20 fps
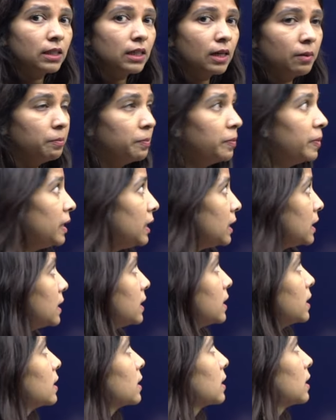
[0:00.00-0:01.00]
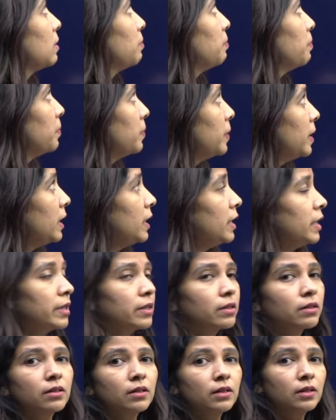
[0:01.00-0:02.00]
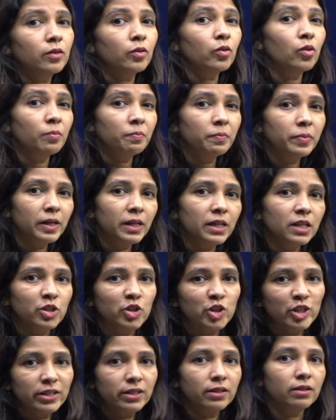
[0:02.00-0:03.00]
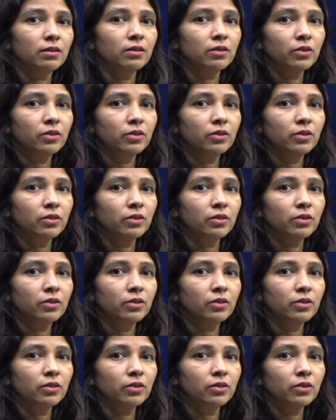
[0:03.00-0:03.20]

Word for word: competent, compete, competition.